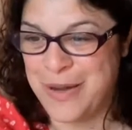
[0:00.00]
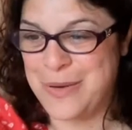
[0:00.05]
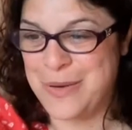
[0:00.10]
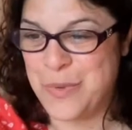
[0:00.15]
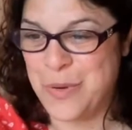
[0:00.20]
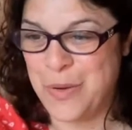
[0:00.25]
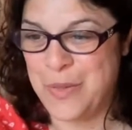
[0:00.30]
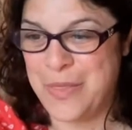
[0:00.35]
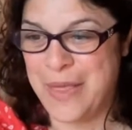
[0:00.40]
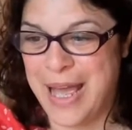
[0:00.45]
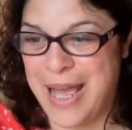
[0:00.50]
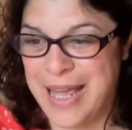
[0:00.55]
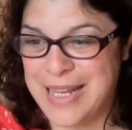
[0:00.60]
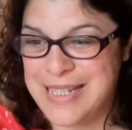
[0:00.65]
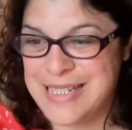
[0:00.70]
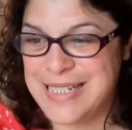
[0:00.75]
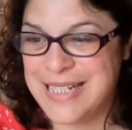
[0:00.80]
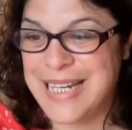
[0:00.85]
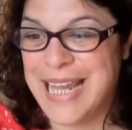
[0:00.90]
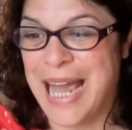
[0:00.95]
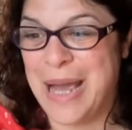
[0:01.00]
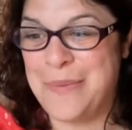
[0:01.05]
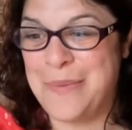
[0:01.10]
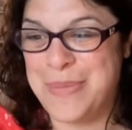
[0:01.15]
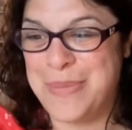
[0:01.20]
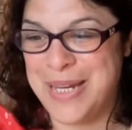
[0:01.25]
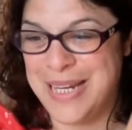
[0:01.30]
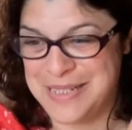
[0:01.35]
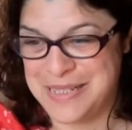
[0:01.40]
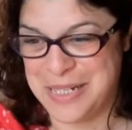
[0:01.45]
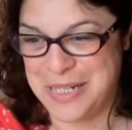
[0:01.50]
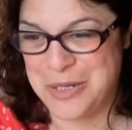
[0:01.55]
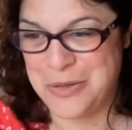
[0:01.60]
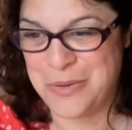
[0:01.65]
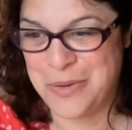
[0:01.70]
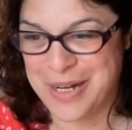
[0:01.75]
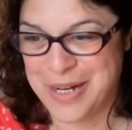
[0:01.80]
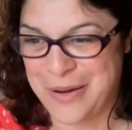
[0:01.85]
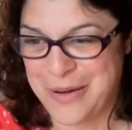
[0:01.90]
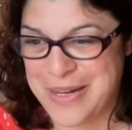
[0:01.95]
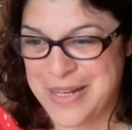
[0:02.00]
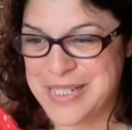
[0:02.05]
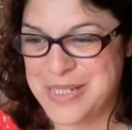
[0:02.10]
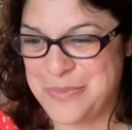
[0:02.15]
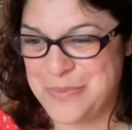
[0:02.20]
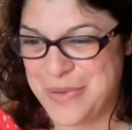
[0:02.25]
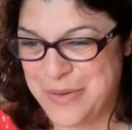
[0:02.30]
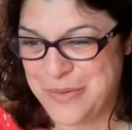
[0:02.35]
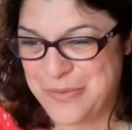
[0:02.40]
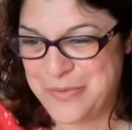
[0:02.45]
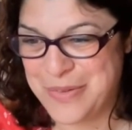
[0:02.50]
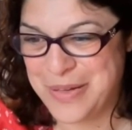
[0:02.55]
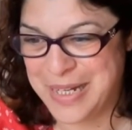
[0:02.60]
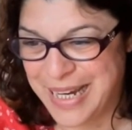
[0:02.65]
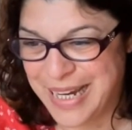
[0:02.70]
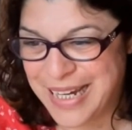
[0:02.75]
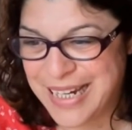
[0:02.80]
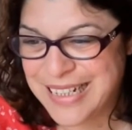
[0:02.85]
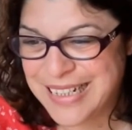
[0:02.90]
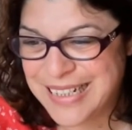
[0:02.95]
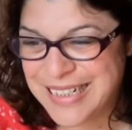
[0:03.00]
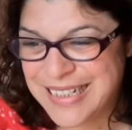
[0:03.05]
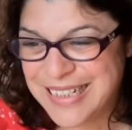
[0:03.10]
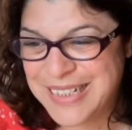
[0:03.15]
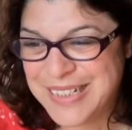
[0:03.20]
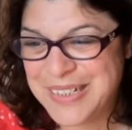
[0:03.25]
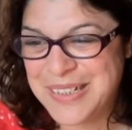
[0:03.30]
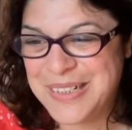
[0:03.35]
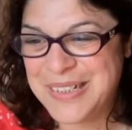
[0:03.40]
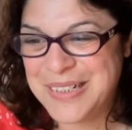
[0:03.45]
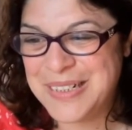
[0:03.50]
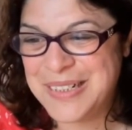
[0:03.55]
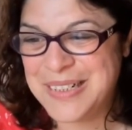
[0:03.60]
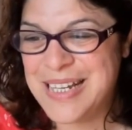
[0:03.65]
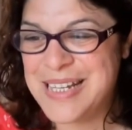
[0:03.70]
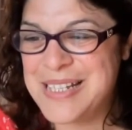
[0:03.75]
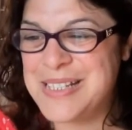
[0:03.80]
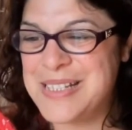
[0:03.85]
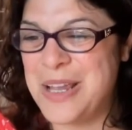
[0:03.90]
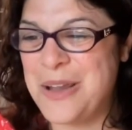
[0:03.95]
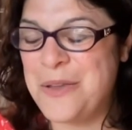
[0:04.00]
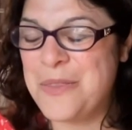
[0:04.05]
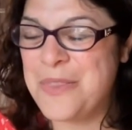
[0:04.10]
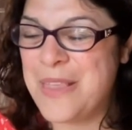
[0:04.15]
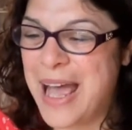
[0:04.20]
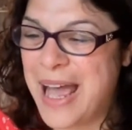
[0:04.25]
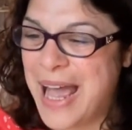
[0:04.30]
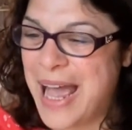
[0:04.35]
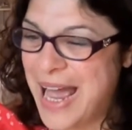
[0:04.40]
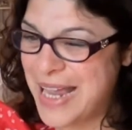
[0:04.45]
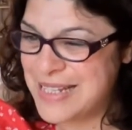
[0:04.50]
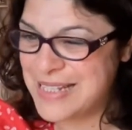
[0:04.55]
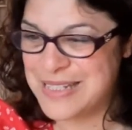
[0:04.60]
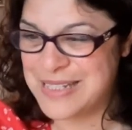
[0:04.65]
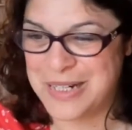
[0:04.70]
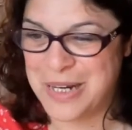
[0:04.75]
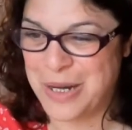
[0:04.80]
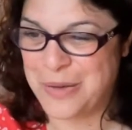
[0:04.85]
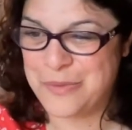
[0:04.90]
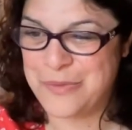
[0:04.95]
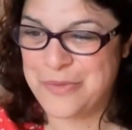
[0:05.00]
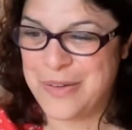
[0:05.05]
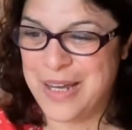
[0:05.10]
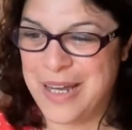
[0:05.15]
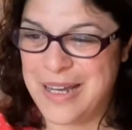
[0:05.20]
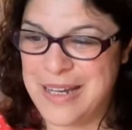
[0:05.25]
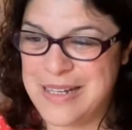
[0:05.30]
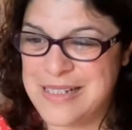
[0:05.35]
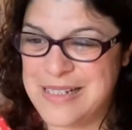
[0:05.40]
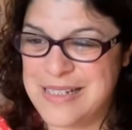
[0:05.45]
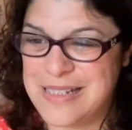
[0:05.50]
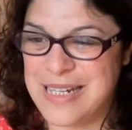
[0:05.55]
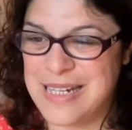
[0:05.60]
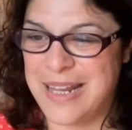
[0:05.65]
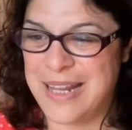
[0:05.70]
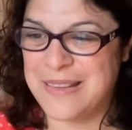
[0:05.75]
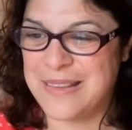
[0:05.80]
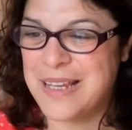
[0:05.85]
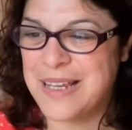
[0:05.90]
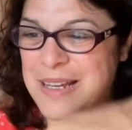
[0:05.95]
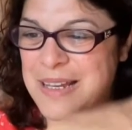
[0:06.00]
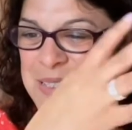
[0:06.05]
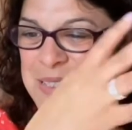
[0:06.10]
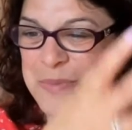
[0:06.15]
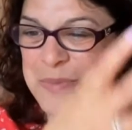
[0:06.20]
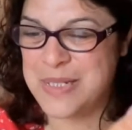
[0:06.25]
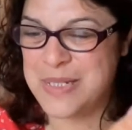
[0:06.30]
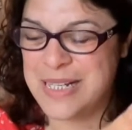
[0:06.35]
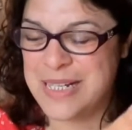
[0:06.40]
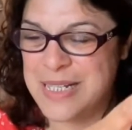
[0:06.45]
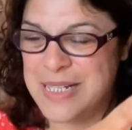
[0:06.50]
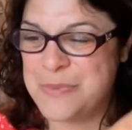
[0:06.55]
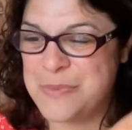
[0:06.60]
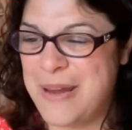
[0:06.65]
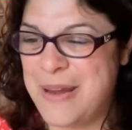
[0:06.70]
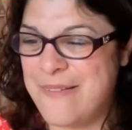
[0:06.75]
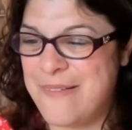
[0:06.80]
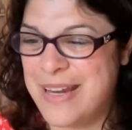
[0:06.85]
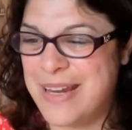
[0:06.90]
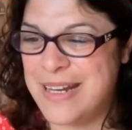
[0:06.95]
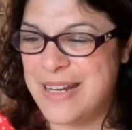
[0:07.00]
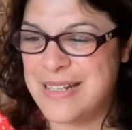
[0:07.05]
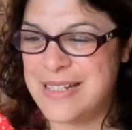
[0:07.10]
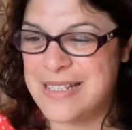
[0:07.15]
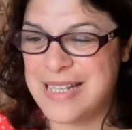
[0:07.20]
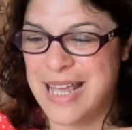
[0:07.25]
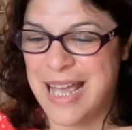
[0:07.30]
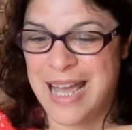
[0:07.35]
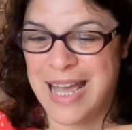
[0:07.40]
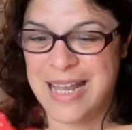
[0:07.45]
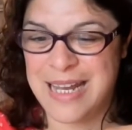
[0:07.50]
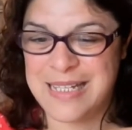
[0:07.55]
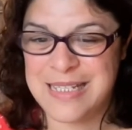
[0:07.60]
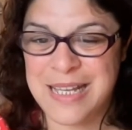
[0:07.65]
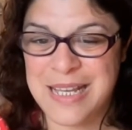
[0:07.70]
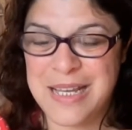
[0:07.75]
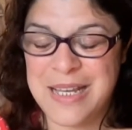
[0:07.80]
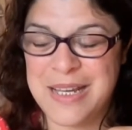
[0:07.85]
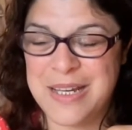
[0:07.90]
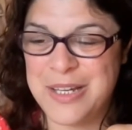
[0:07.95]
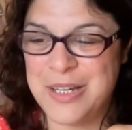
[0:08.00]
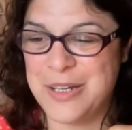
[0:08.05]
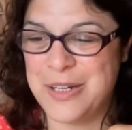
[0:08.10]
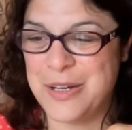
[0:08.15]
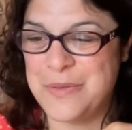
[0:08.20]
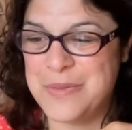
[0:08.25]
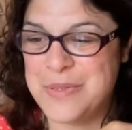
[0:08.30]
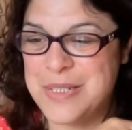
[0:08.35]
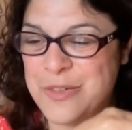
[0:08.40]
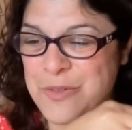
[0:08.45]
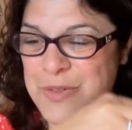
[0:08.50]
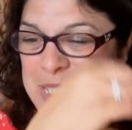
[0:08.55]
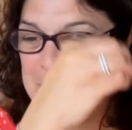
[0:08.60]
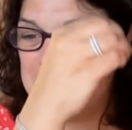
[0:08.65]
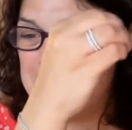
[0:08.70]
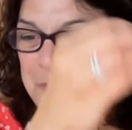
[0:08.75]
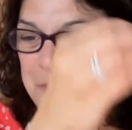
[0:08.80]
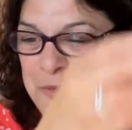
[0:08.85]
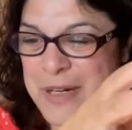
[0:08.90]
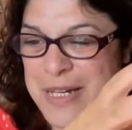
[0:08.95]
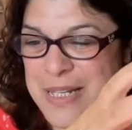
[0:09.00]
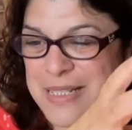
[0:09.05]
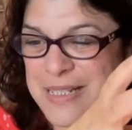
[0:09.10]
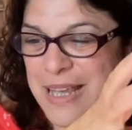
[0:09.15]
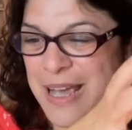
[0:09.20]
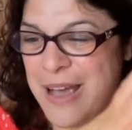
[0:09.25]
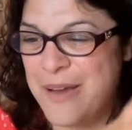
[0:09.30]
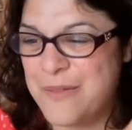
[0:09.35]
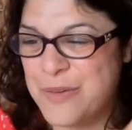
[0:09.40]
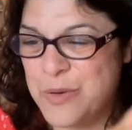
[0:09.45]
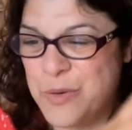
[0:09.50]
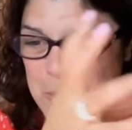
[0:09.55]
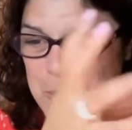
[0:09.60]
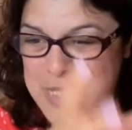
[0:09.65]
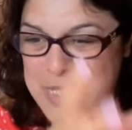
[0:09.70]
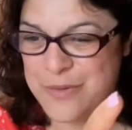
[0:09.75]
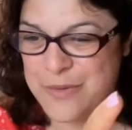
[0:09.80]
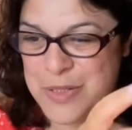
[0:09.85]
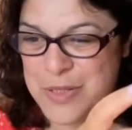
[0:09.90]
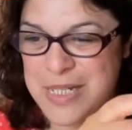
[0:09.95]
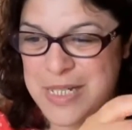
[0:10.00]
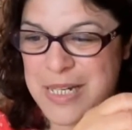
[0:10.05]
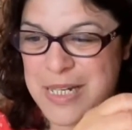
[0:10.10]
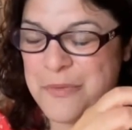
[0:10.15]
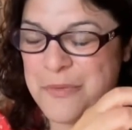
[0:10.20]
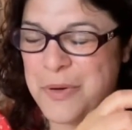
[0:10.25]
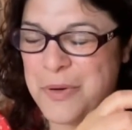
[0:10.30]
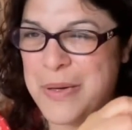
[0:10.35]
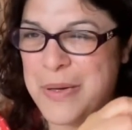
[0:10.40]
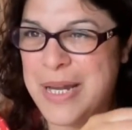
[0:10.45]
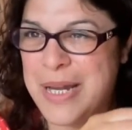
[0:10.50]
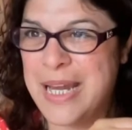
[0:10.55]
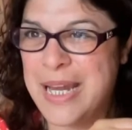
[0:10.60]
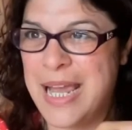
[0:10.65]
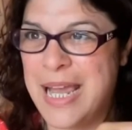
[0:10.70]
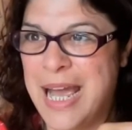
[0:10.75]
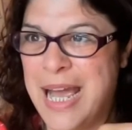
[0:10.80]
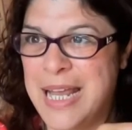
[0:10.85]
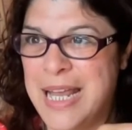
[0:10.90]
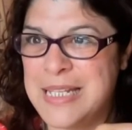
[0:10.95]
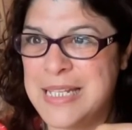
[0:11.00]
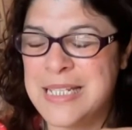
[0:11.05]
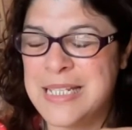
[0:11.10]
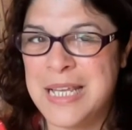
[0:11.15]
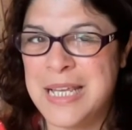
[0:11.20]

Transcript: what that gap is that you are going to be filling. So that has to come first, and customers' experience and, you know, your delivery, quality of your delivery, and,